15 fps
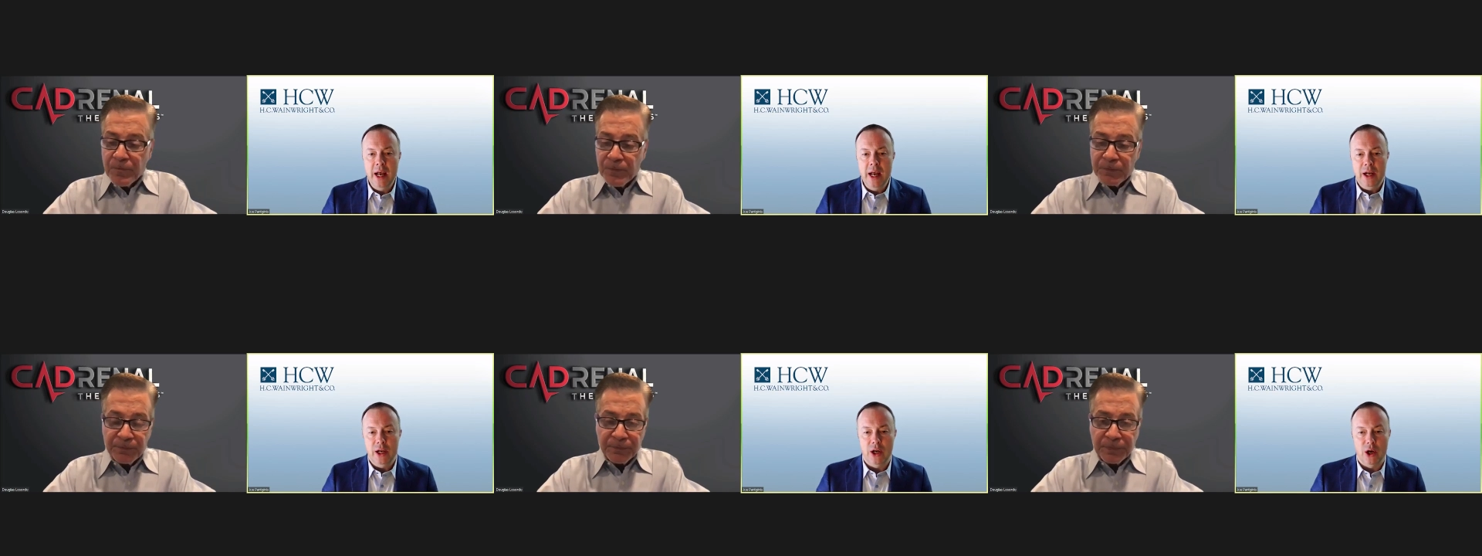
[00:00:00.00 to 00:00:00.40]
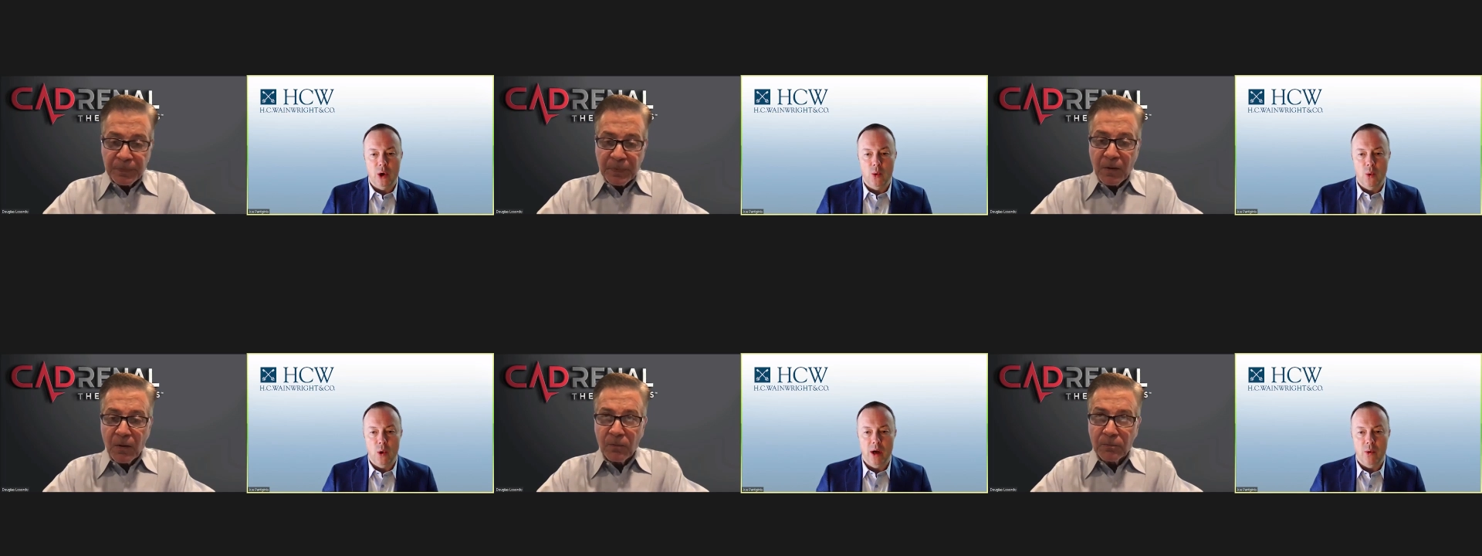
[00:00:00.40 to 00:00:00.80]
Speaker 1: You know,
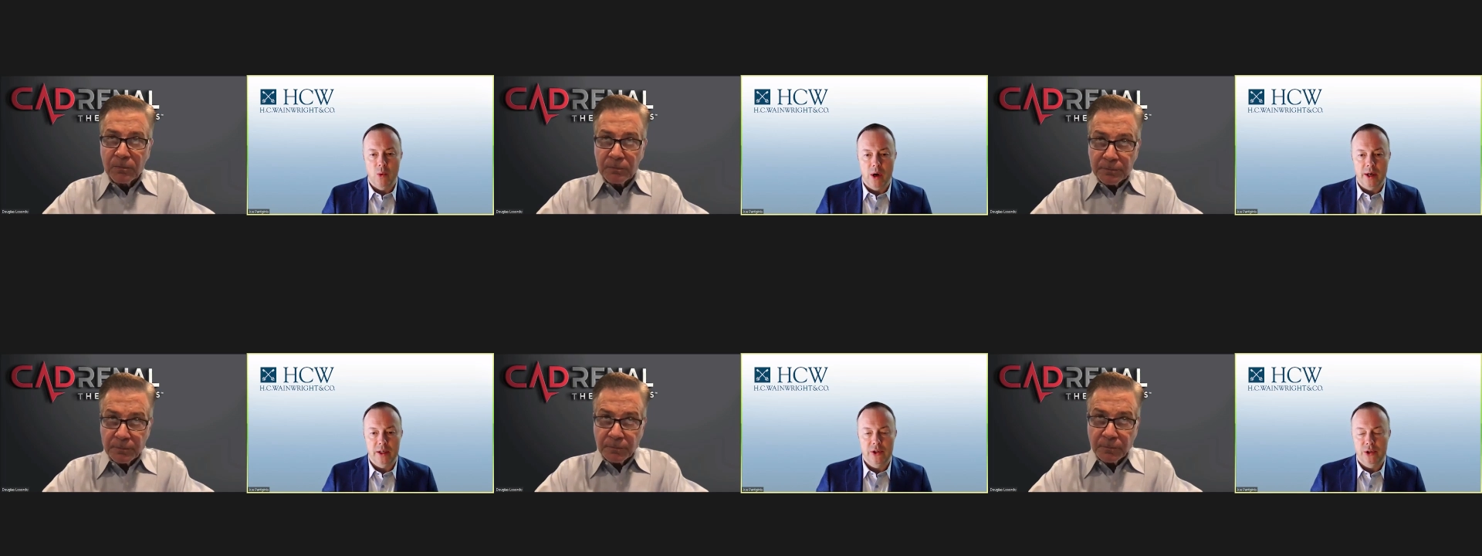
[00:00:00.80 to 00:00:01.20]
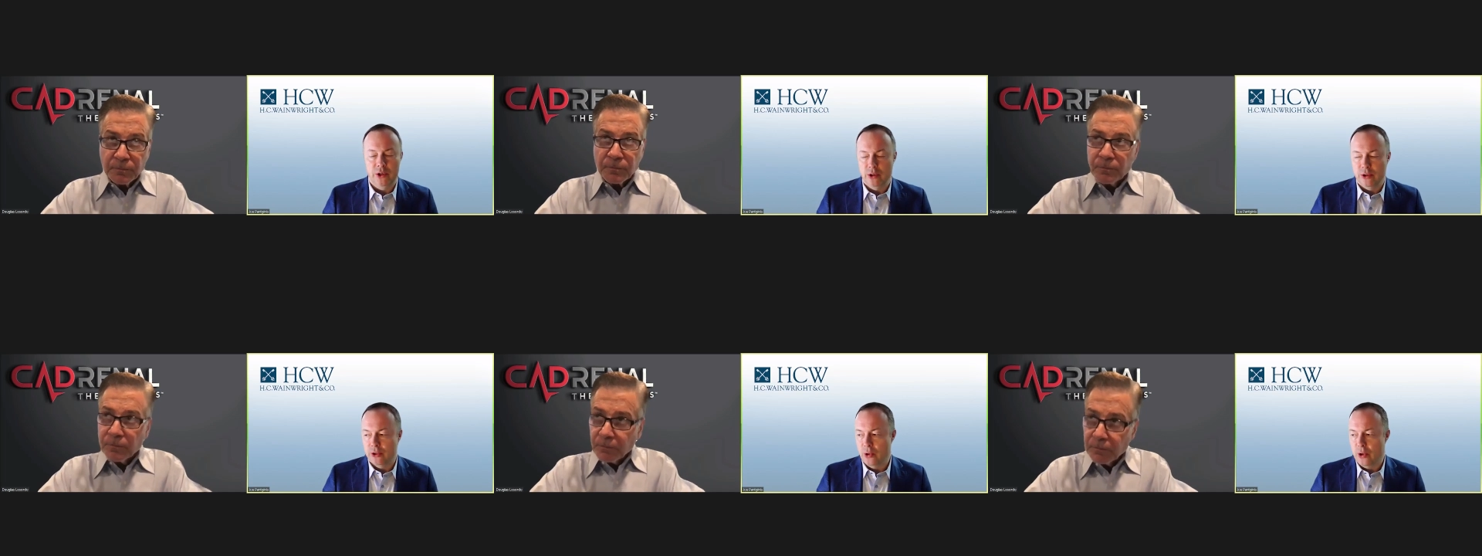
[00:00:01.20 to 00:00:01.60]
what what is your
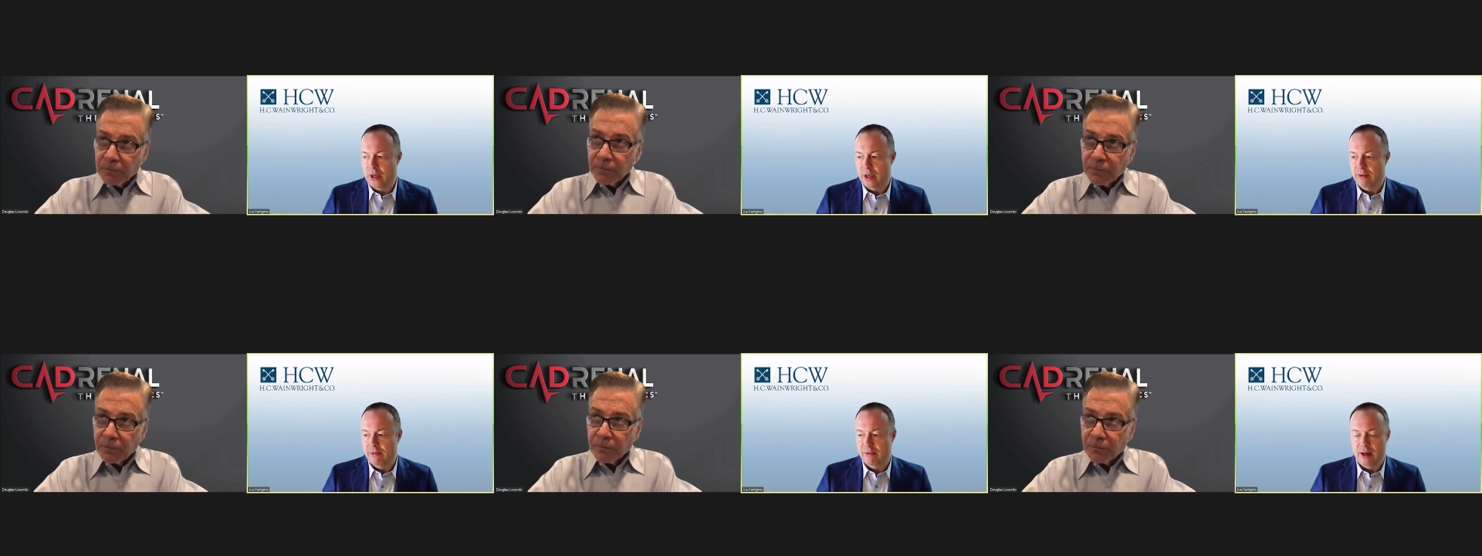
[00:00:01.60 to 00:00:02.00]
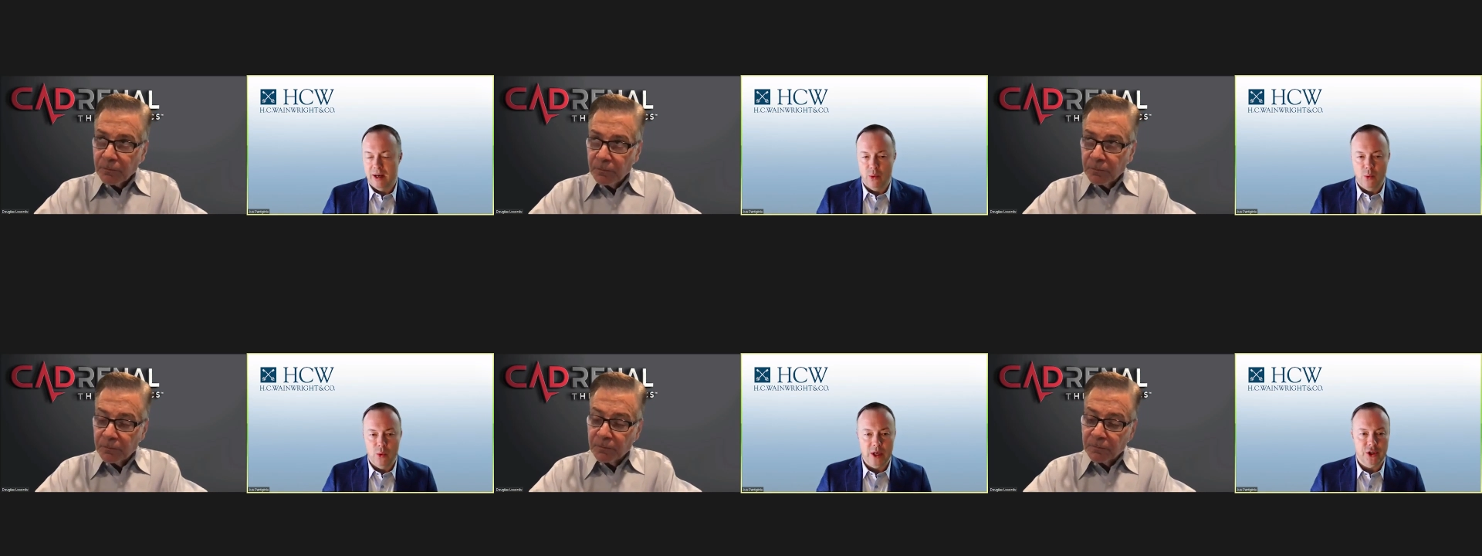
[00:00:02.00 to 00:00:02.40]
sort of uh,
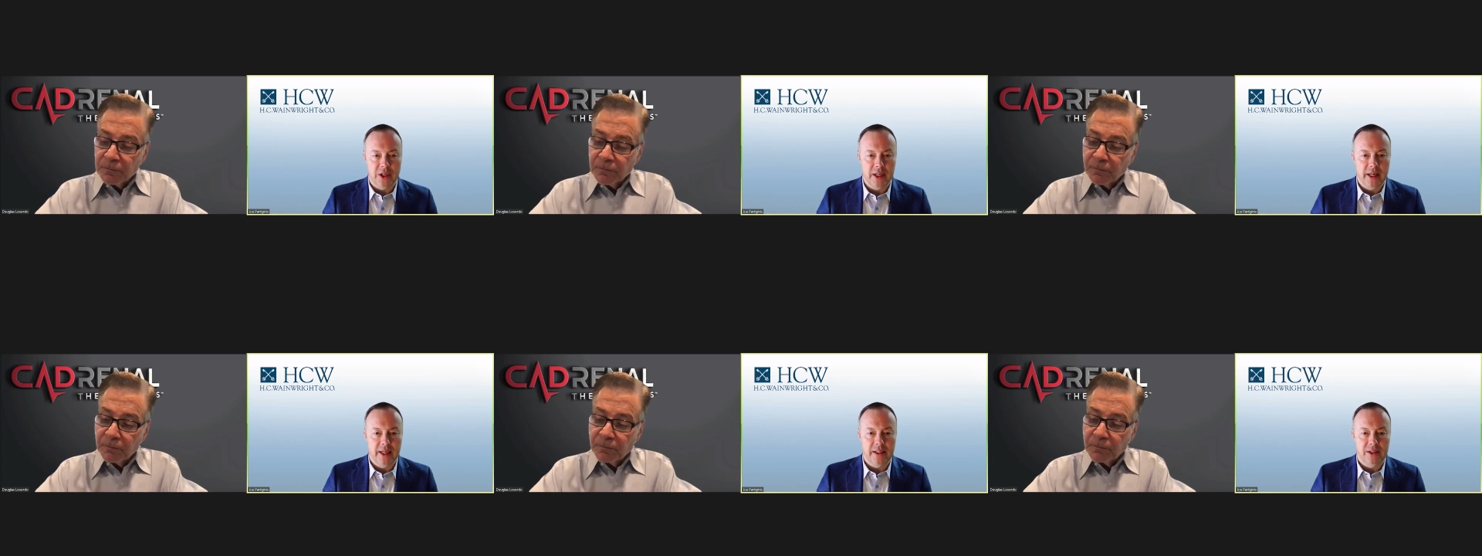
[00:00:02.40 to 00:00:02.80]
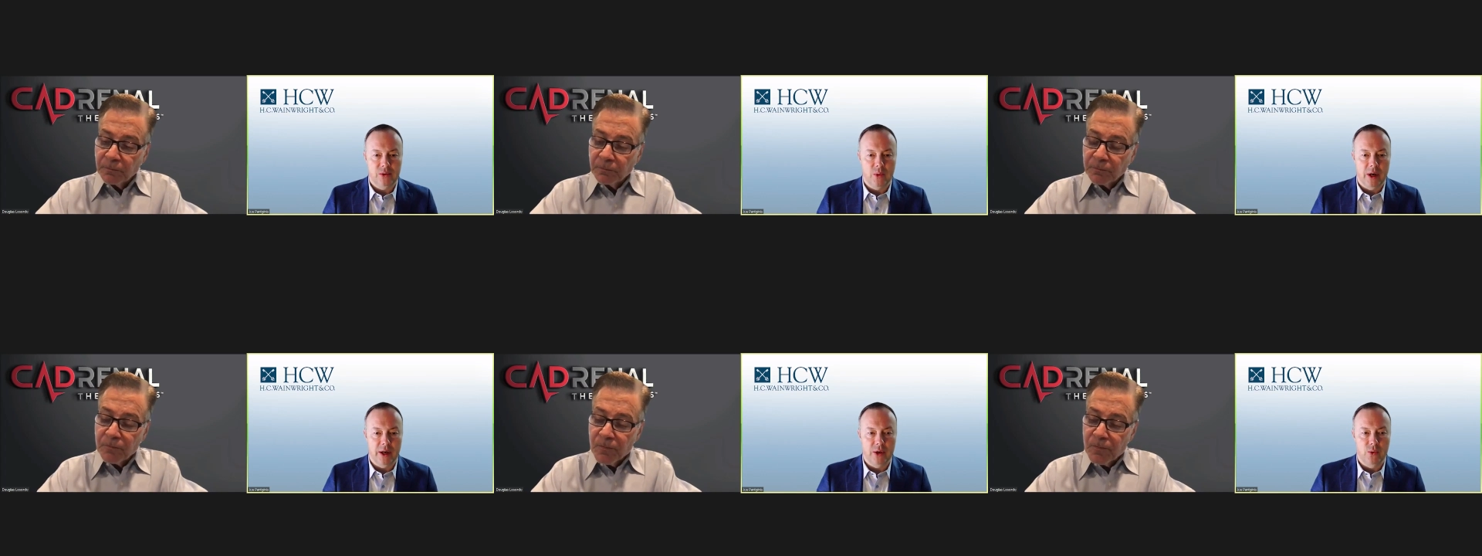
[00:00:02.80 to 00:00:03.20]
wish list? What are you